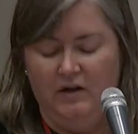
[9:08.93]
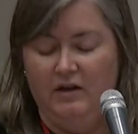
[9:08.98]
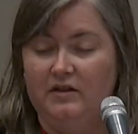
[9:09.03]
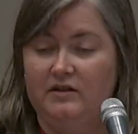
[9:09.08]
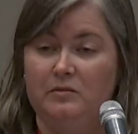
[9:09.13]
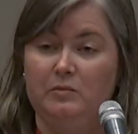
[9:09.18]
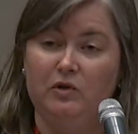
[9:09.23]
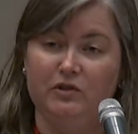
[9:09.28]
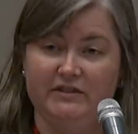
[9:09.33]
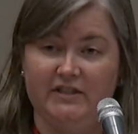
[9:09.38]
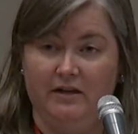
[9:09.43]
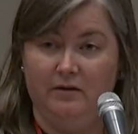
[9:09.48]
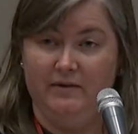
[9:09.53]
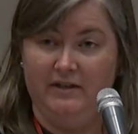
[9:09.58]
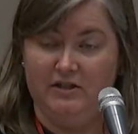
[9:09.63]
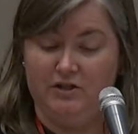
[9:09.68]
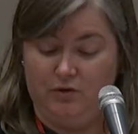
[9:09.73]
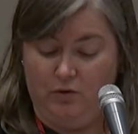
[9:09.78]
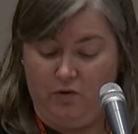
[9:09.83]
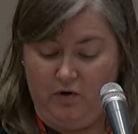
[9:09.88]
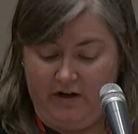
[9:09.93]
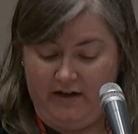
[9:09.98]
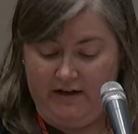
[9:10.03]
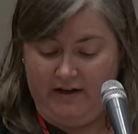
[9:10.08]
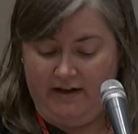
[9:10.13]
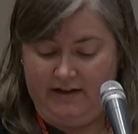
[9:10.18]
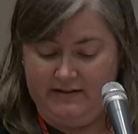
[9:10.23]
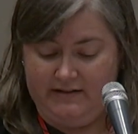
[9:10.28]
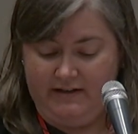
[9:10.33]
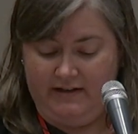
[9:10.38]
The Multiracial
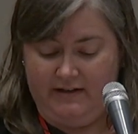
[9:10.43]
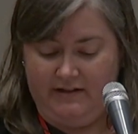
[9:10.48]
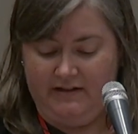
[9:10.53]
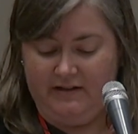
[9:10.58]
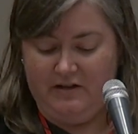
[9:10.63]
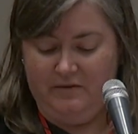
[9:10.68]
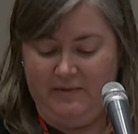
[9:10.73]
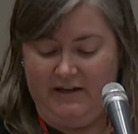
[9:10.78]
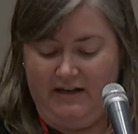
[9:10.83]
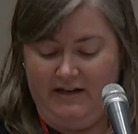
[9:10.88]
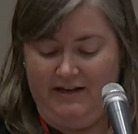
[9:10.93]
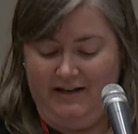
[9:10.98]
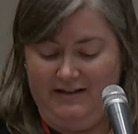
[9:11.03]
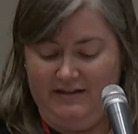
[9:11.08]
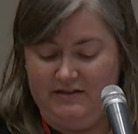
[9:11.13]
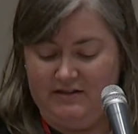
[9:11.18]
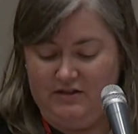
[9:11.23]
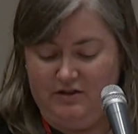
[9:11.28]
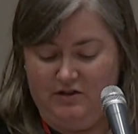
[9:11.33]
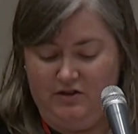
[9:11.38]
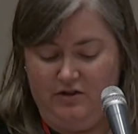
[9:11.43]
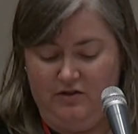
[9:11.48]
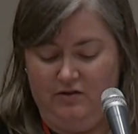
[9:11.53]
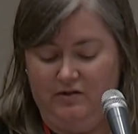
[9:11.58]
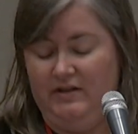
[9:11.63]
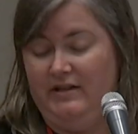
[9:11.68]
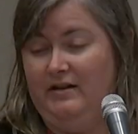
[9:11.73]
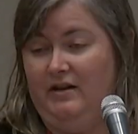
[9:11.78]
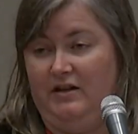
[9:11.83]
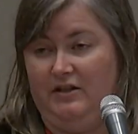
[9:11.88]
Organizing Committee
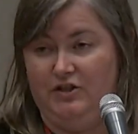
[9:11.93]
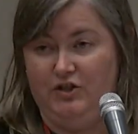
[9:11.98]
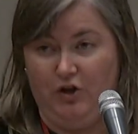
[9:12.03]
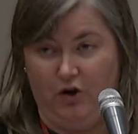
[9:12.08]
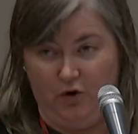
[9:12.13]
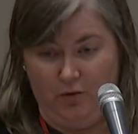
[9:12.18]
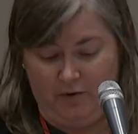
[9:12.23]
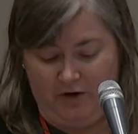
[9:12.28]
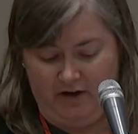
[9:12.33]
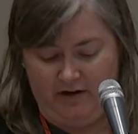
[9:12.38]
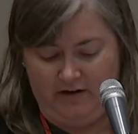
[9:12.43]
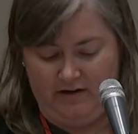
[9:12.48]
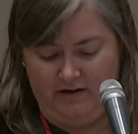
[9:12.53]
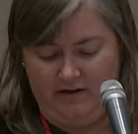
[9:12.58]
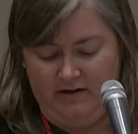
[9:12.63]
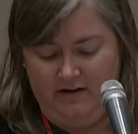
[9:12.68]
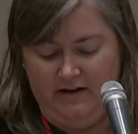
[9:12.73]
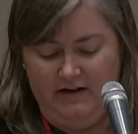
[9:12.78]
Institute in October